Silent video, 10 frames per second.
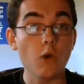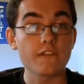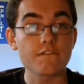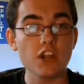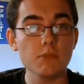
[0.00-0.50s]
When a
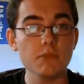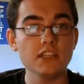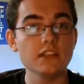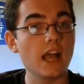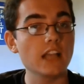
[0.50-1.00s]
friendly
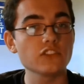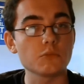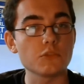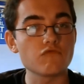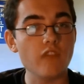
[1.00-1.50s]
minion dies,
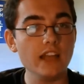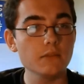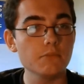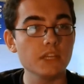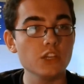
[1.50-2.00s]
summon a
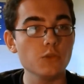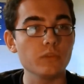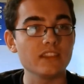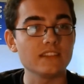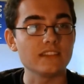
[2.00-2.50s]
random minion
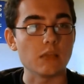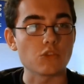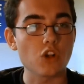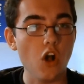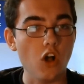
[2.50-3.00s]
with the same
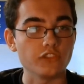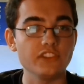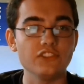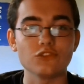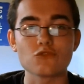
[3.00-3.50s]
cost.
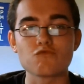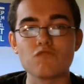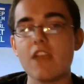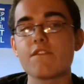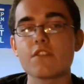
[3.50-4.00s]
This is
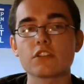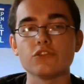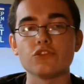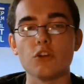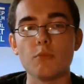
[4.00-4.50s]
great for
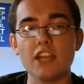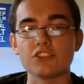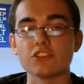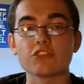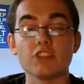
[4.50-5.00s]
control mage
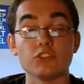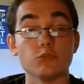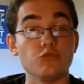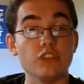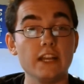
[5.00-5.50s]
and creates
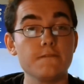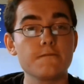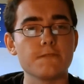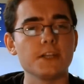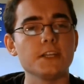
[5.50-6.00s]
some really
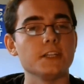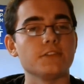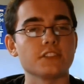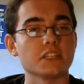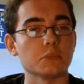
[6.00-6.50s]
funny and
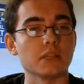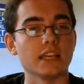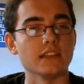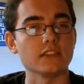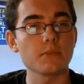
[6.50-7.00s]
interesting
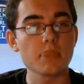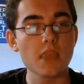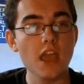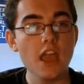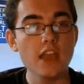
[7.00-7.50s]
plays.
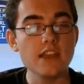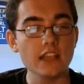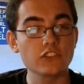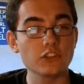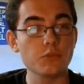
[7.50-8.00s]

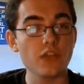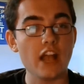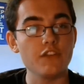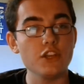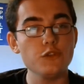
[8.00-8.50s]
Next up, we
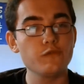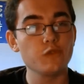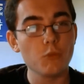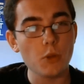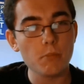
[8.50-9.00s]
have a new
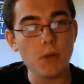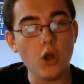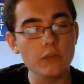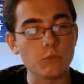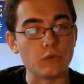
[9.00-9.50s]
form on
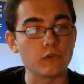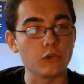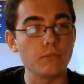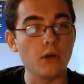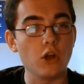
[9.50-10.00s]
Polymorph
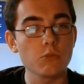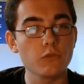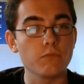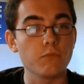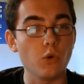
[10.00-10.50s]
called
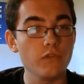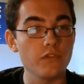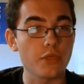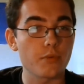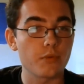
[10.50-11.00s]
Polymorph Boar for
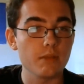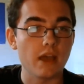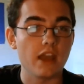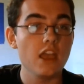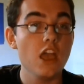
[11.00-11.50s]
3
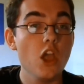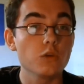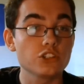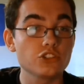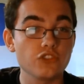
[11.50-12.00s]
mana,
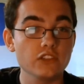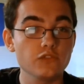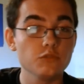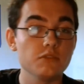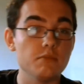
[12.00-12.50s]
which
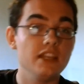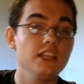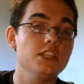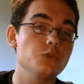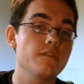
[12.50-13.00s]
transforms a minion
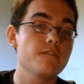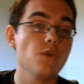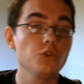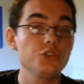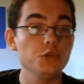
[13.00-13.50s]
into a
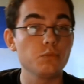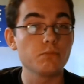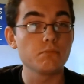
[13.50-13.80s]
4/2